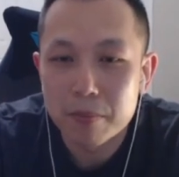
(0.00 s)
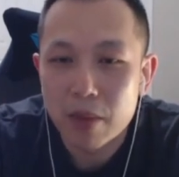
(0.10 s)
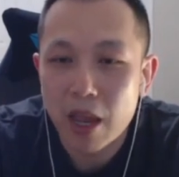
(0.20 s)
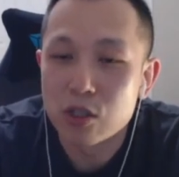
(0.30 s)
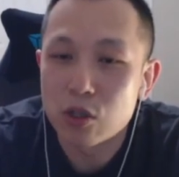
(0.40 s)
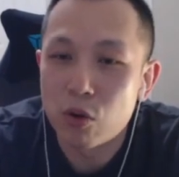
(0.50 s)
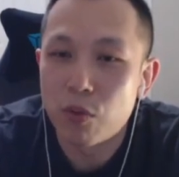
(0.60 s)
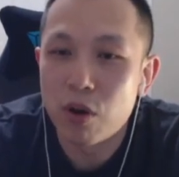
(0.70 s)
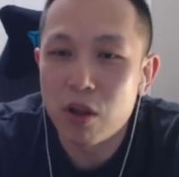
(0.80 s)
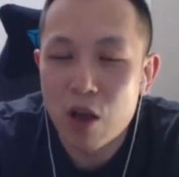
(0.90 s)
And
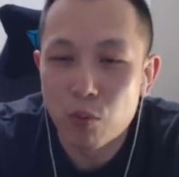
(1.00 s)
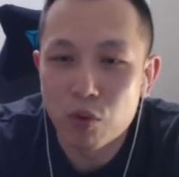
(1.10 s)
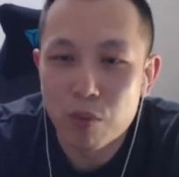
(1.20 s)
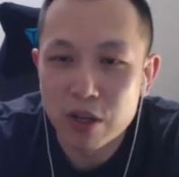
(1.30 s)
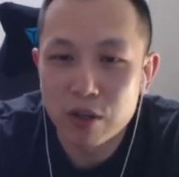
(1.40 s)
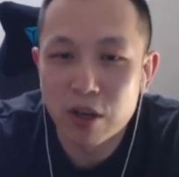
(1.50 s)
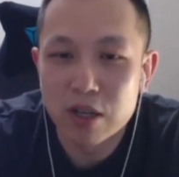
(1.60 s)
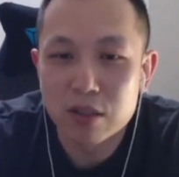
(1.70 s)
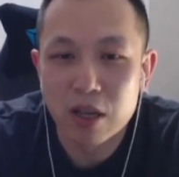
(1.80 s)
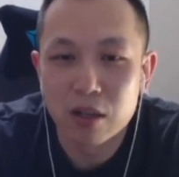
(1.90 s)
overall, I will remind you
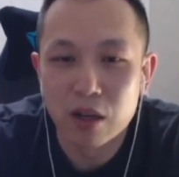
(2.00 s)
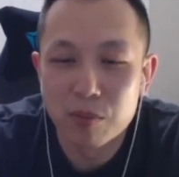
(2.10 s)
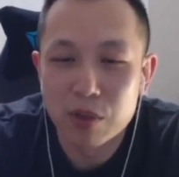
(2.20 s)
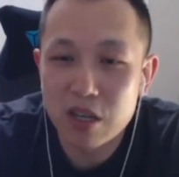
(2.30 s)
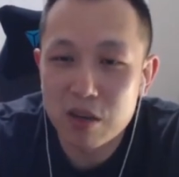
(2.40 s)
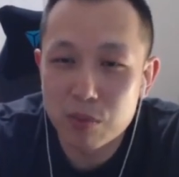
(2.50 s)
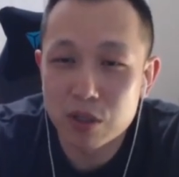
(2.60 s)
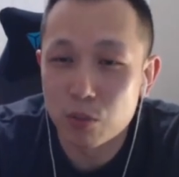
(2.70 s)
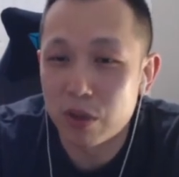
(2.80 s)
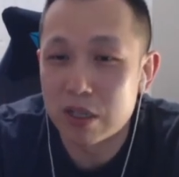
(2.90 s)
guys that this team
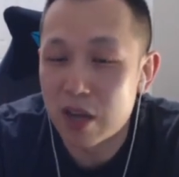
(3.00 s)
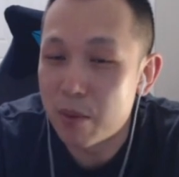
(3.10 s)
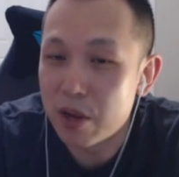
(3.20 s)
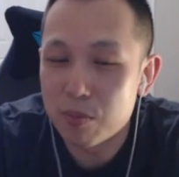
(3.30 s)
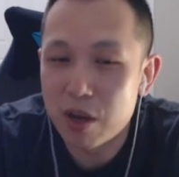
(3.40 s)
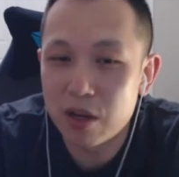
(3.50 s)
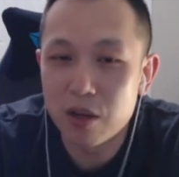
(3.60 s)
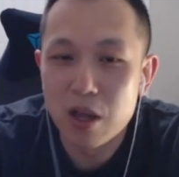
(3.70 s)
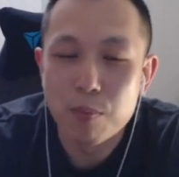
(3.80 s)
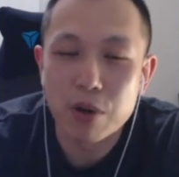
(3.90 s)
doesn't really dominate the meta,
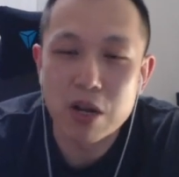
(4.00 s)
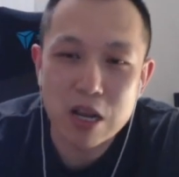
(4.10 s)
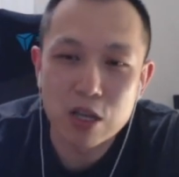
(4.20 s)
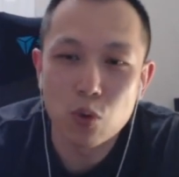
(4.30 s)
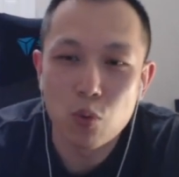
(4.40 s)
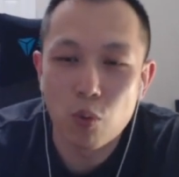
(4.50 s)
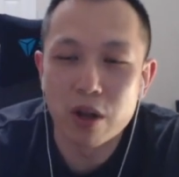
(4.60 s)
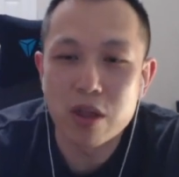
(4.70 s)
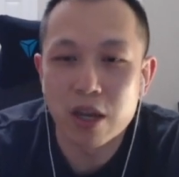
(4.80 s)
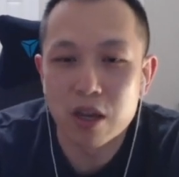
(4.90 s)
but it is
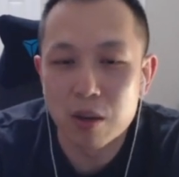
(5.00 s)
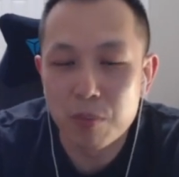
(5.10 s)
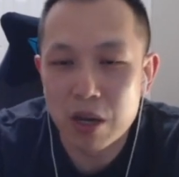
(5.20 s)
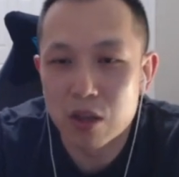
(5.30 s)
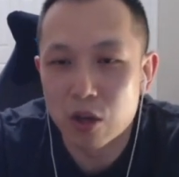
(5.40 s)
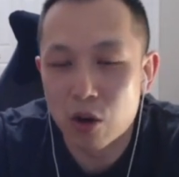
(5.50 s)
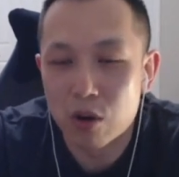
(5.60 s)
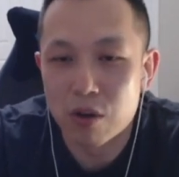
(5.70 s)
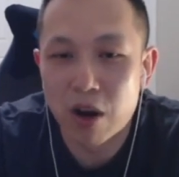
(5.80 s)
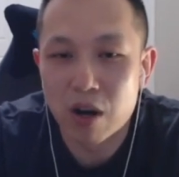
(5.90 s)
one that can compete in the current
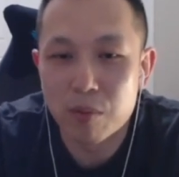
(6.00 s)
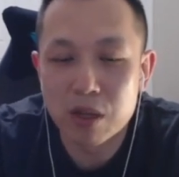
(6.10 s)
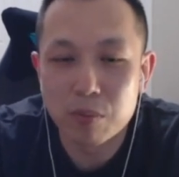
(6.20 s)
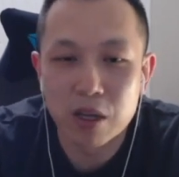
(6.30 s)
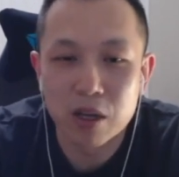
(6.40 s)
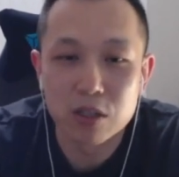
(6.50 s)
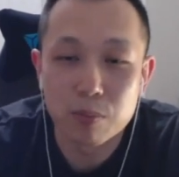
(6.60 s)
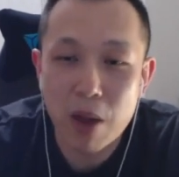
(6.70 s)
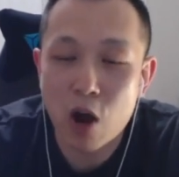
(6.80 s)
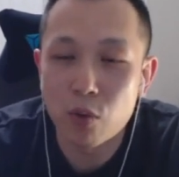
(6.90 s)
environment because the
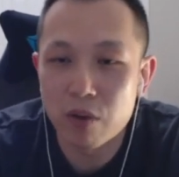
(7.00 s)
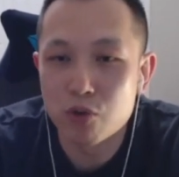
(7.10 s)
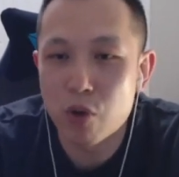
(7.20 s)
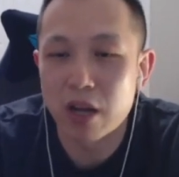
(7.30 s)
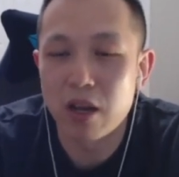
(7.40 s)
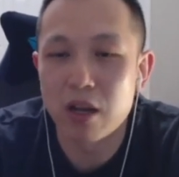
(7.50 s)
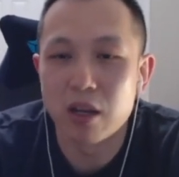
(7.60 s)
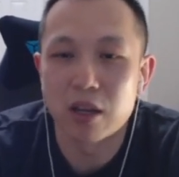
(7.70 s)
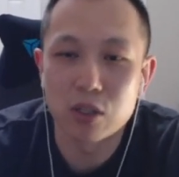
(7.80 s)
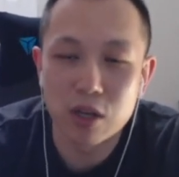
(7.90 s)
power of Dragonite
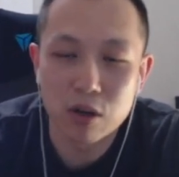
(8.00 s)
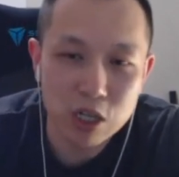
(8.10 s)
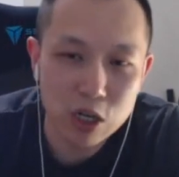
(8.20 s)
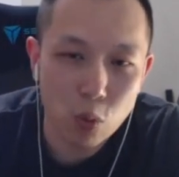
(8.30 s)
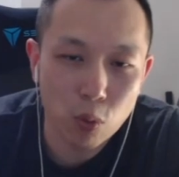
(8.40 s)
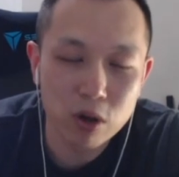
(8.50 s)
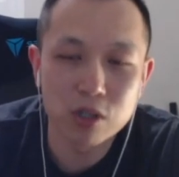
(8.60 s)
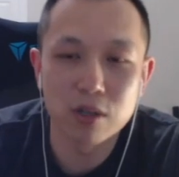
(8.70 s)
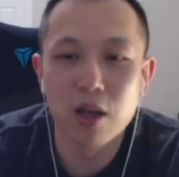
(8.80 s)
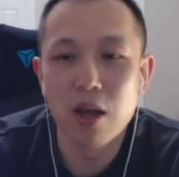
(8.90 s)
against Giratina
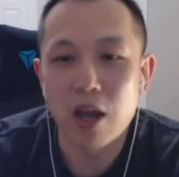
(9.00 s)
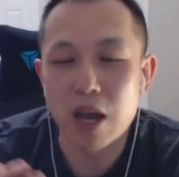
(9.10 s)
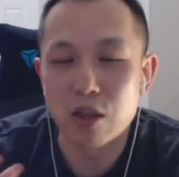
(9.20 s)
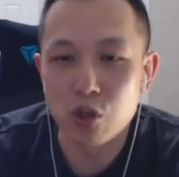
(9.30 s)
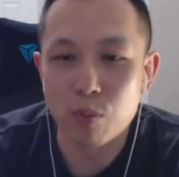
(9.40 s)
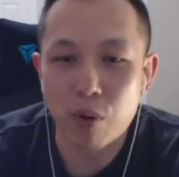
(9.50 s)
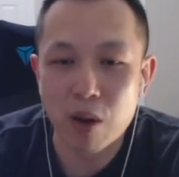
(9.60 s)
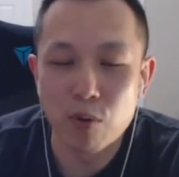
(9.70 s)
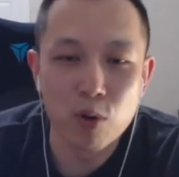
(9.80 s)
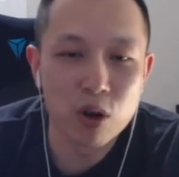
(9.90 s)
Origin and the 2
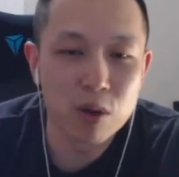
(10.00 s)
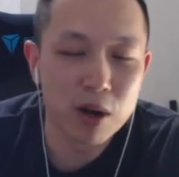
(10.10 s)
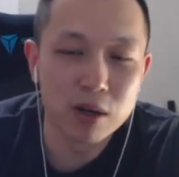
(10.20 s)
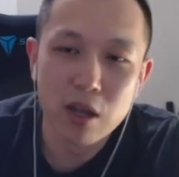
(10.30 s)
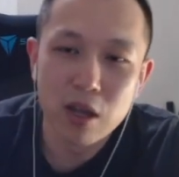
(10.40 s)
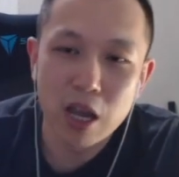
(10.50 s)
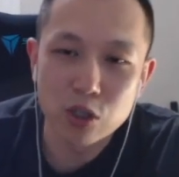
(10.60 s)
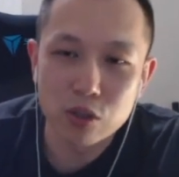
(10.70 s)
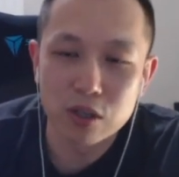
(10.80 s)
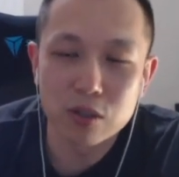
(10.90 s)
primal Pokemon, it's
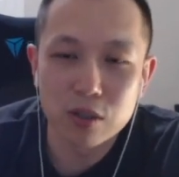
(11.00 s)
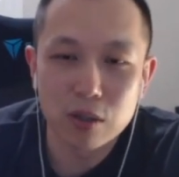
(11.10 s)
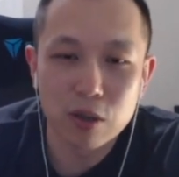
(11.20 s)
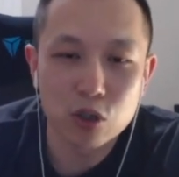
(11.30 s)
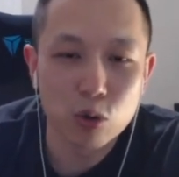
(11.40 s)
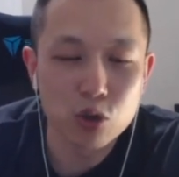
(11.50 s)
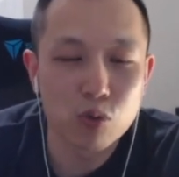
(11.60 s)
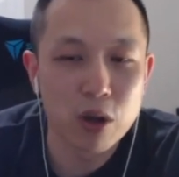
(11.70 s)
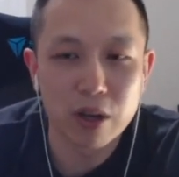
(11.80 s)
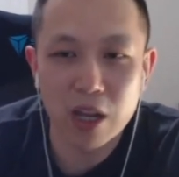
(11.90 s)
just so
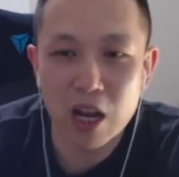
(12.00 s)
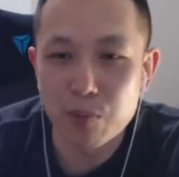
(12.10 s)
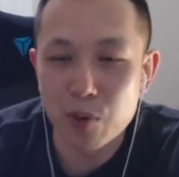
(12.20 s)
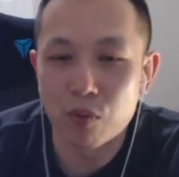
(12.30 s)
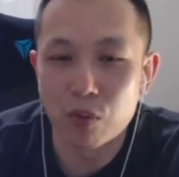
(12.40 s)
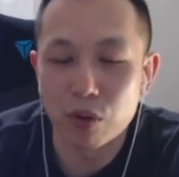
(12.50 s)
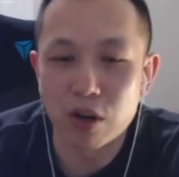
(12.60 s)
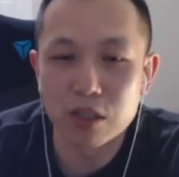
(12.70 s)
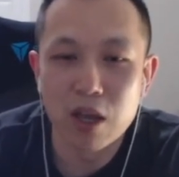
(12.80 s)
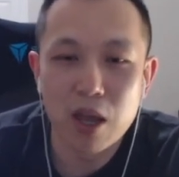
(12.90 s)
strong that it cannot be overlooked.